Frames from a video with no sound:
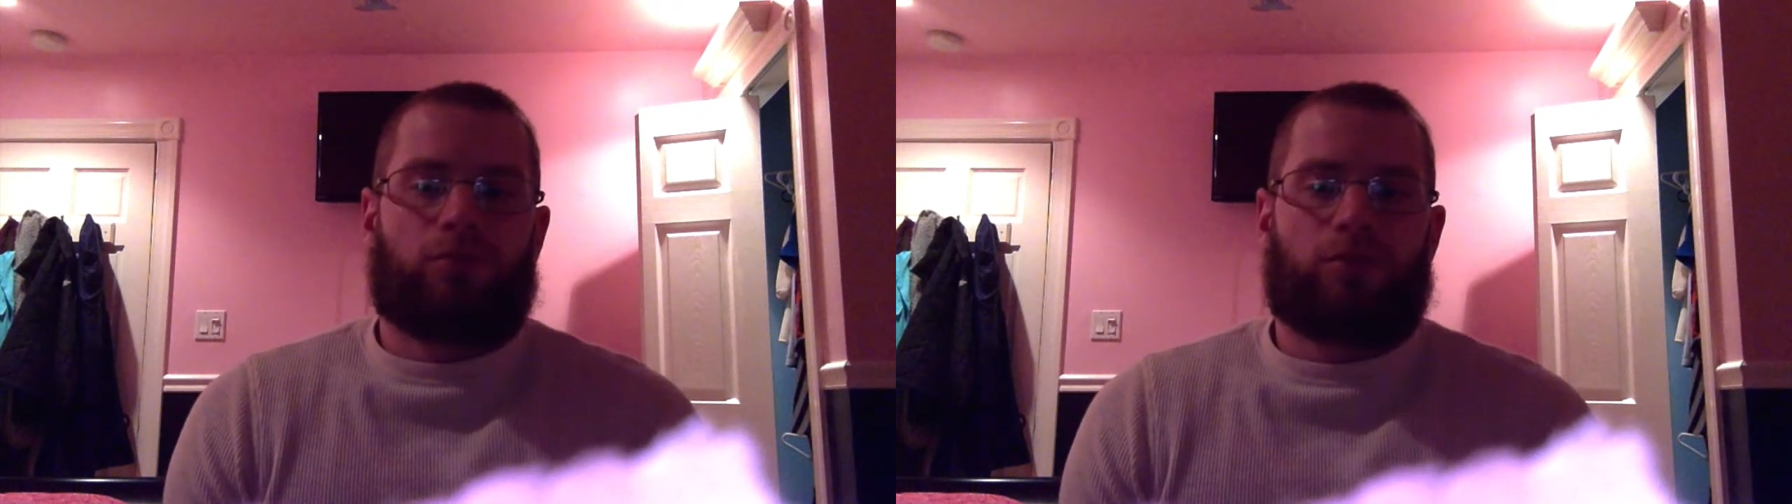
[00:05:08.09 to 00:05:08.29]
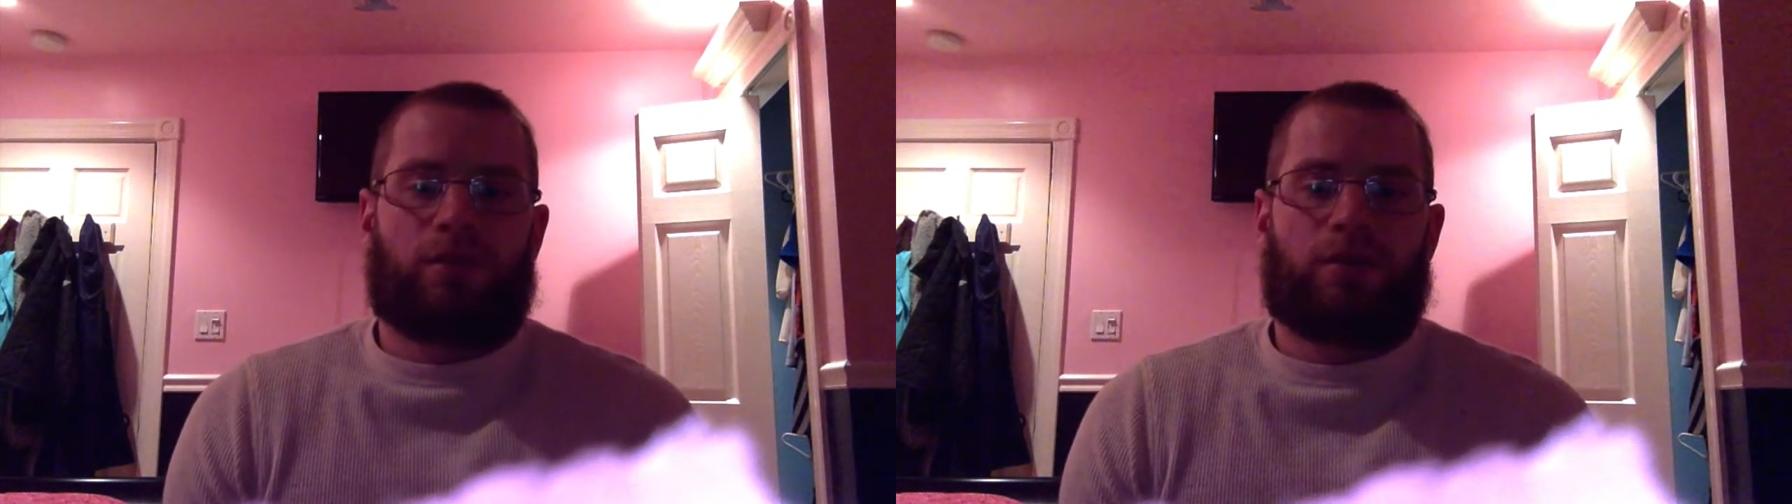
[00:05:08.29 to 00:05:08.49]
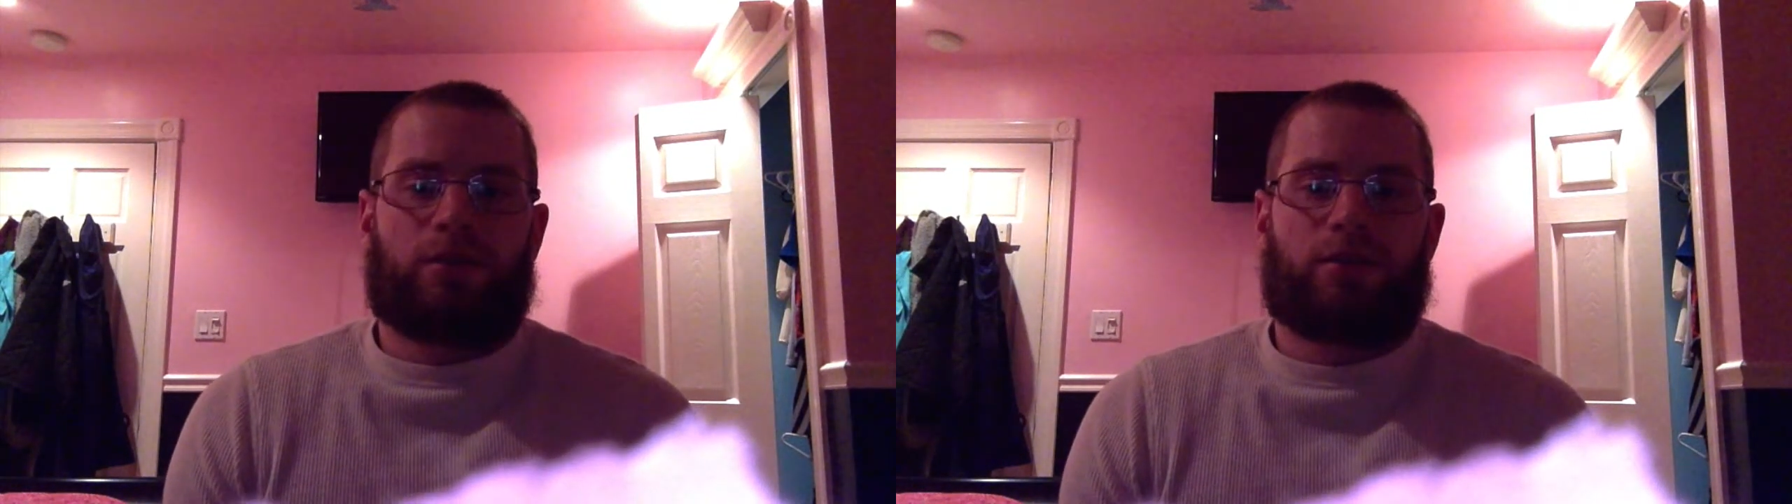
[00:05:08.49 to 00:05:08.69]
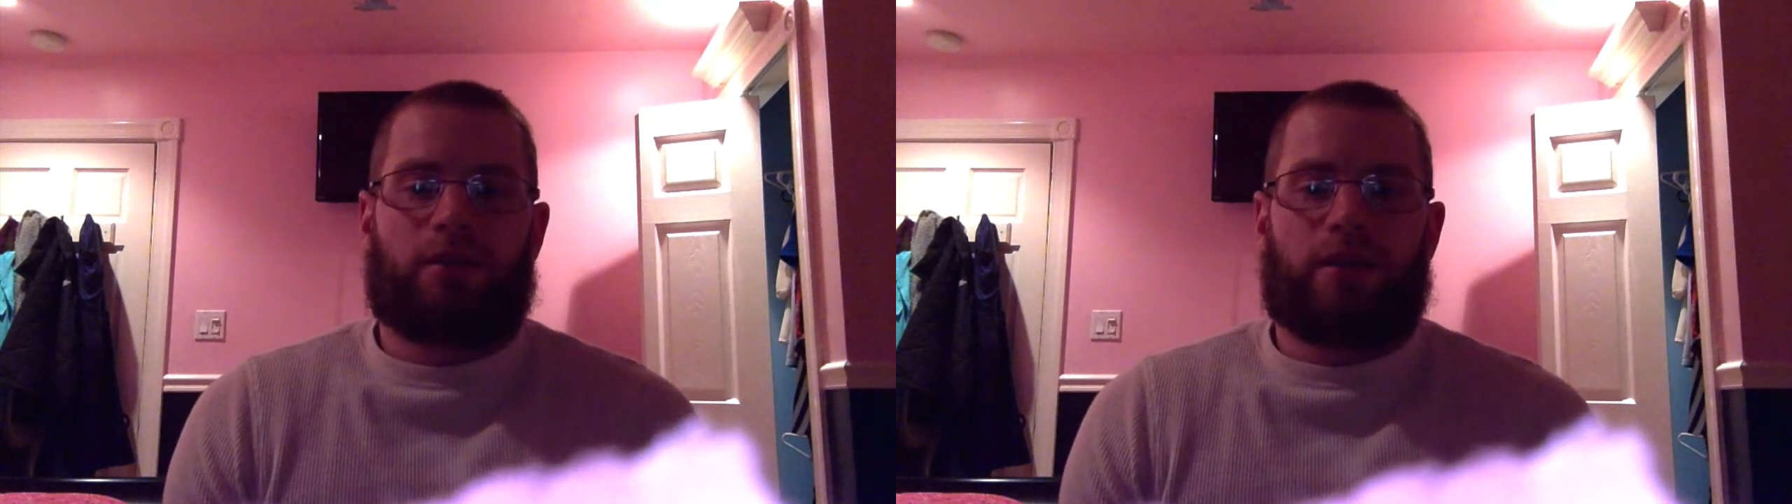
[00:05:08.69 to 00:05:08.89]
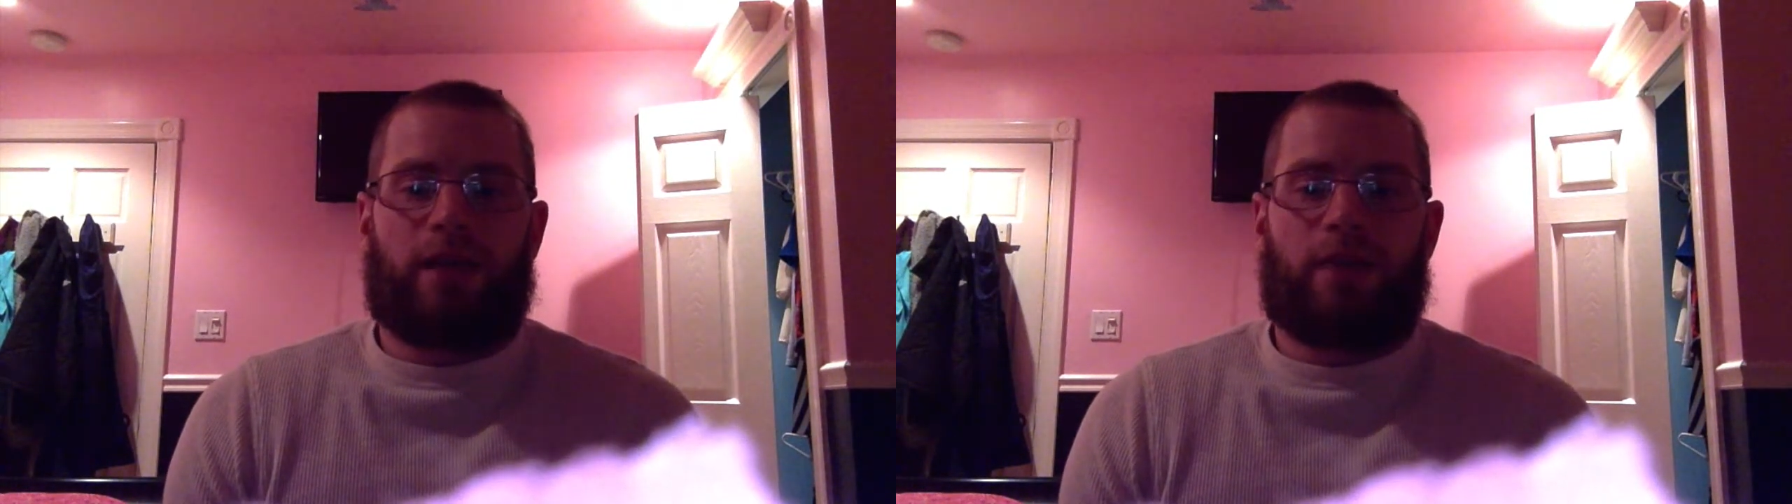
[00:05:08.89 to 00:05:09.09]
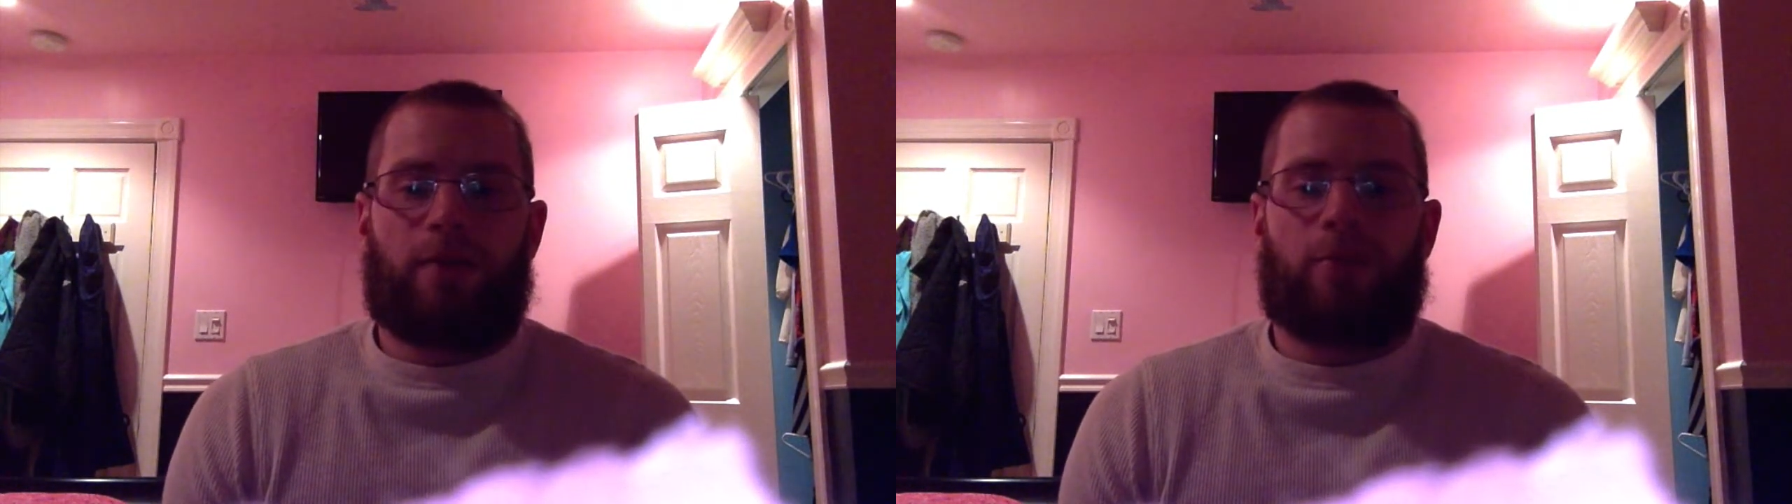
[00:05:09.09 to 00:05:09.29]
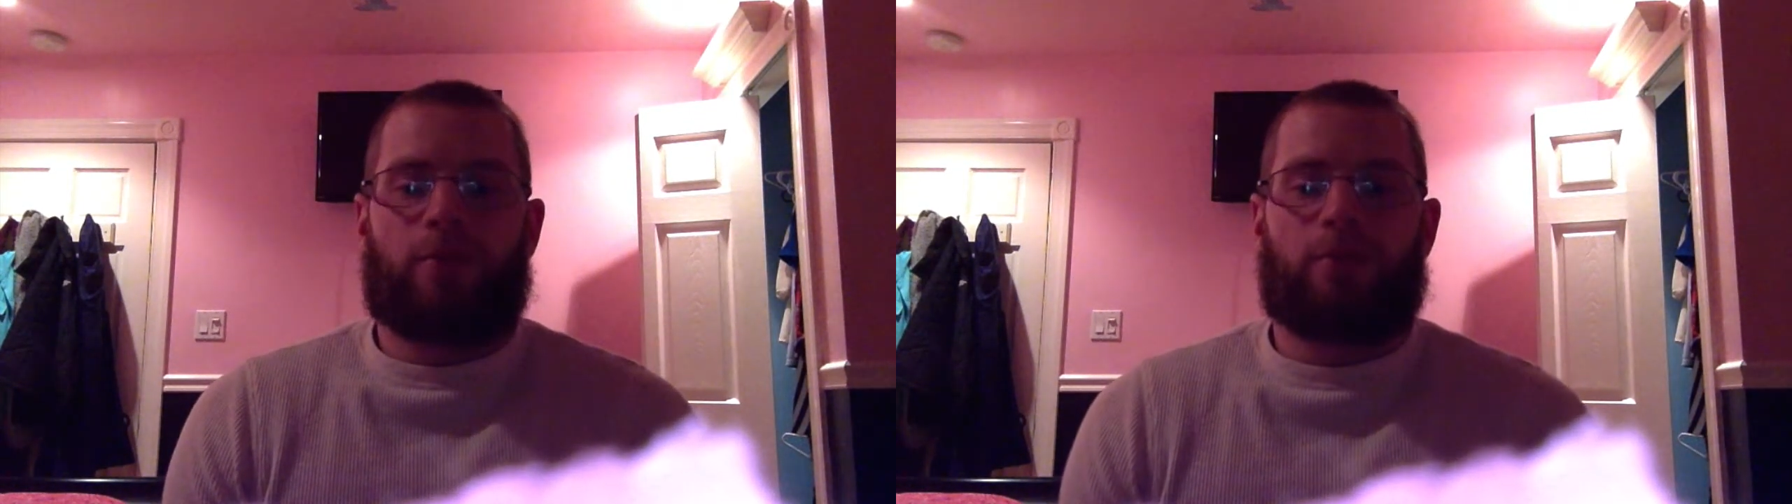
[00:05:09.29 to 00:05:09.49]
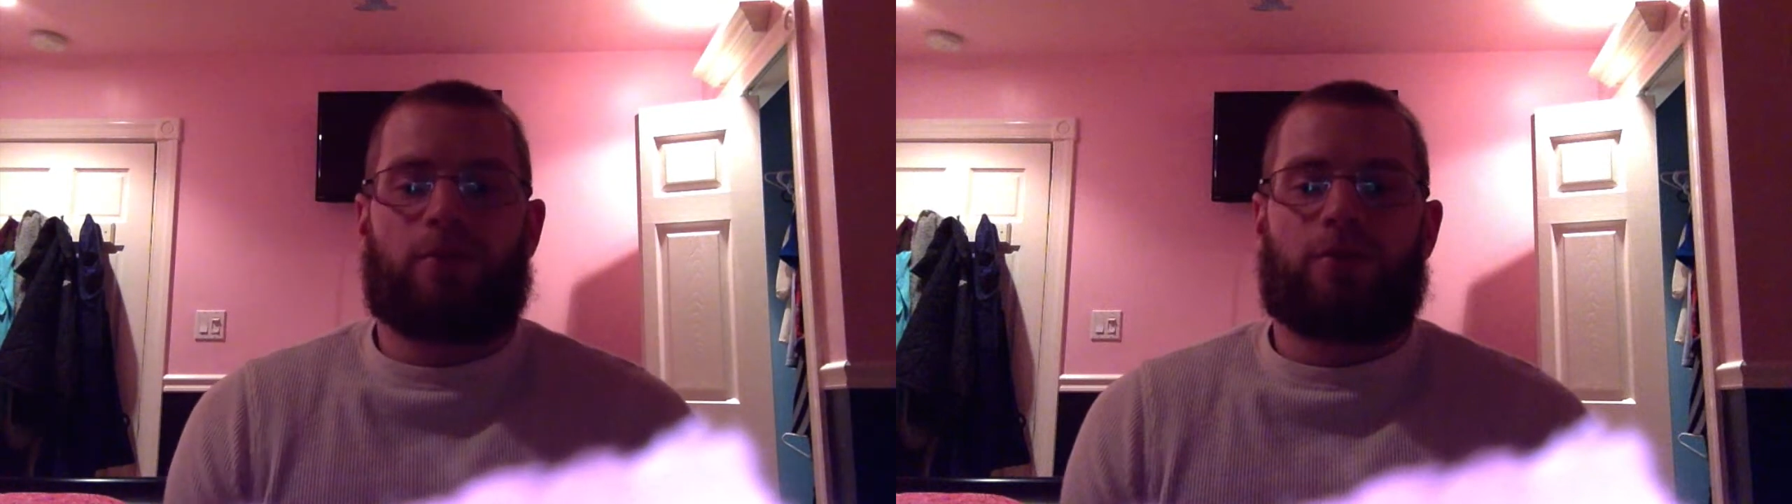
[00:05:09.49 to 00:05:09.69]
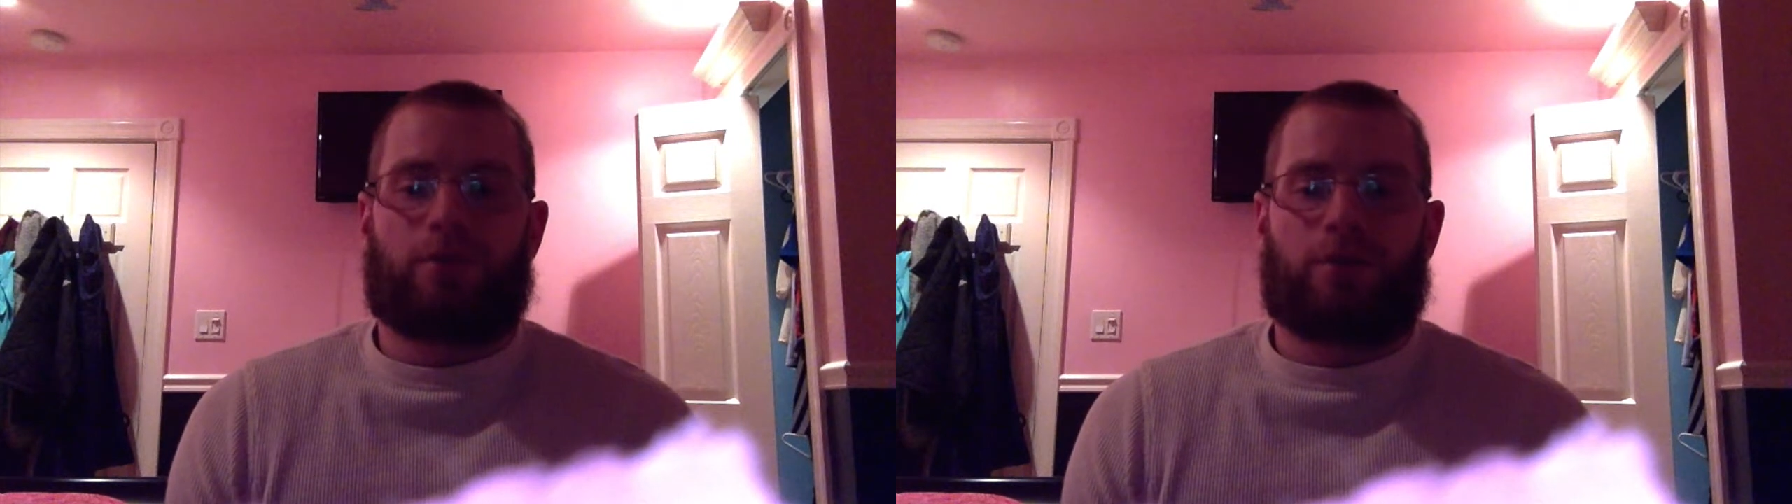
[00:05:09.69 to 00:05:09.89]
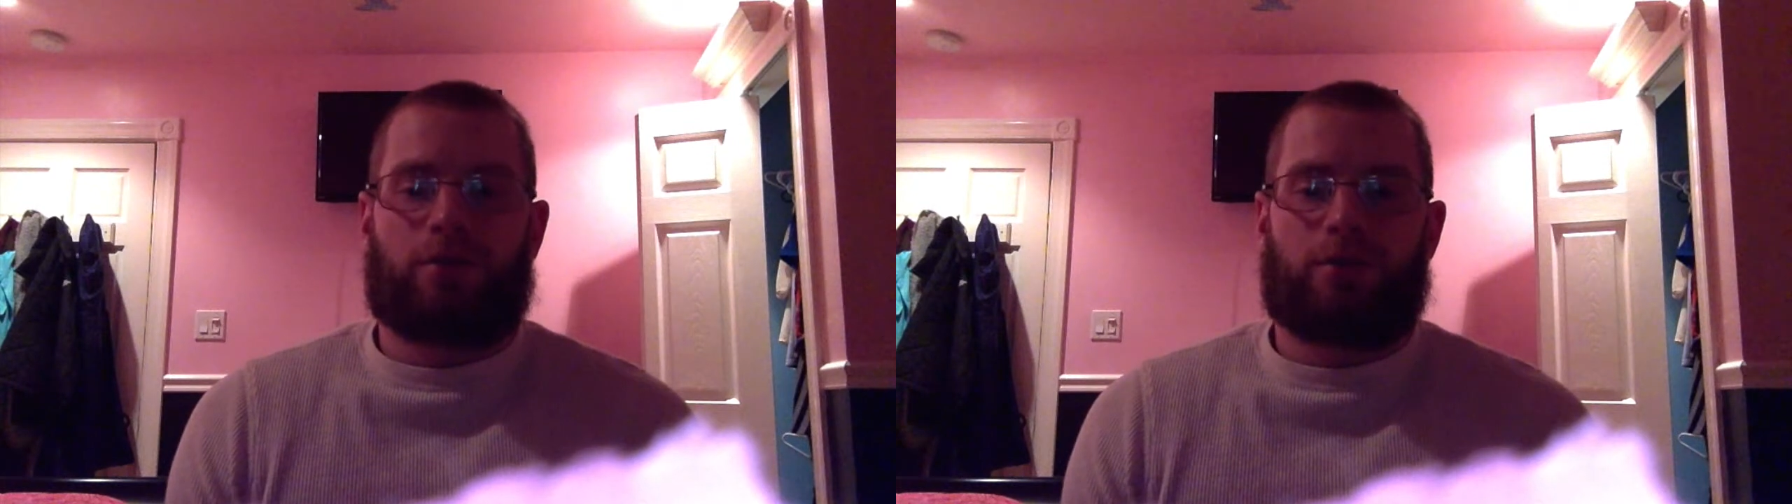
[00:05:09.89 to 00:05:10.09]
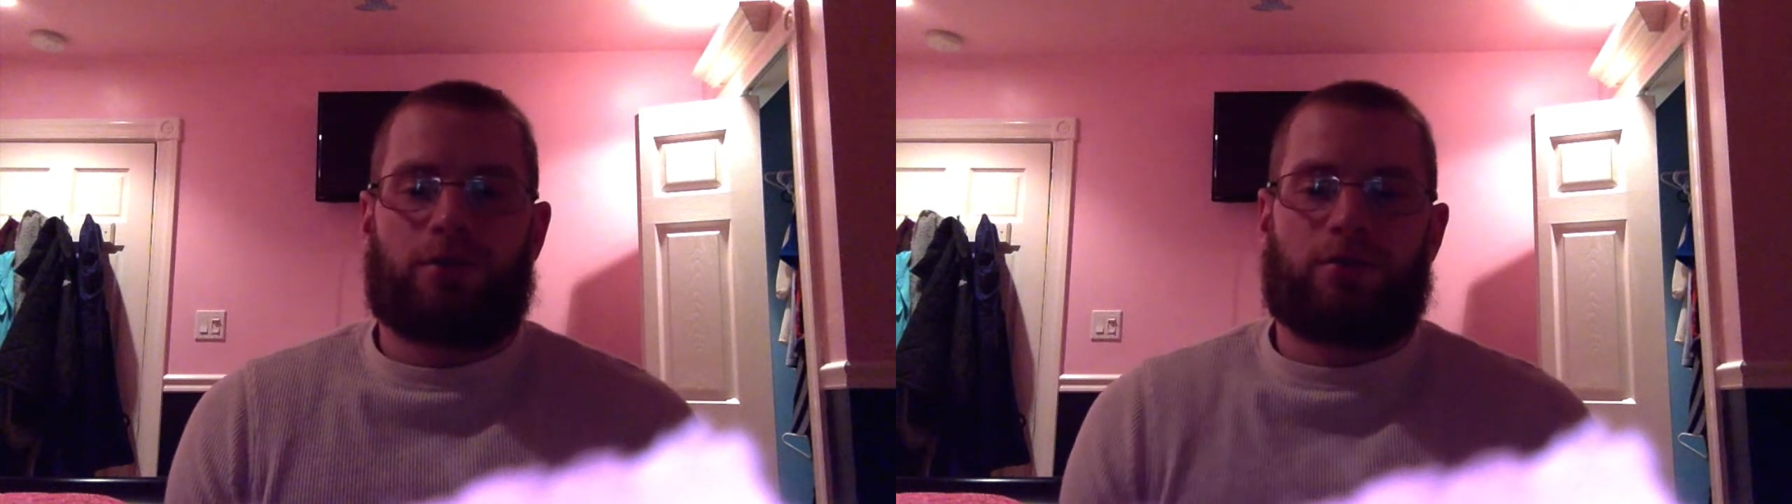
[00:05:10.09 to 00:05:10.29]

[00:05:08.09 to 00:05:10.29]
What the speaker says: what the study came up with the results.